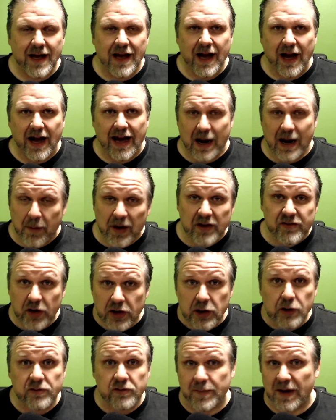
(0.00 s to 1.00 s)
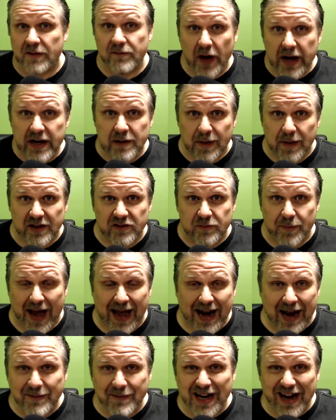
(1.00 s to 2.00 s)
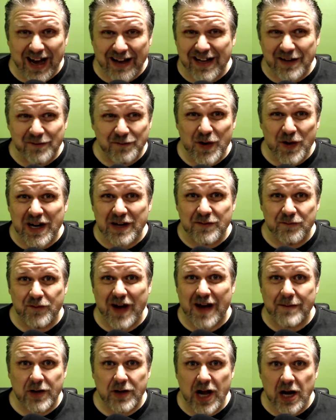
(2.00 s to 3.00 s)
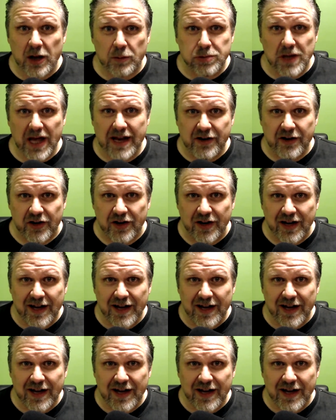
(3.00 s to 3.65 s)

And I want to start using my Vitamix, man. I got a fucking $500 blender.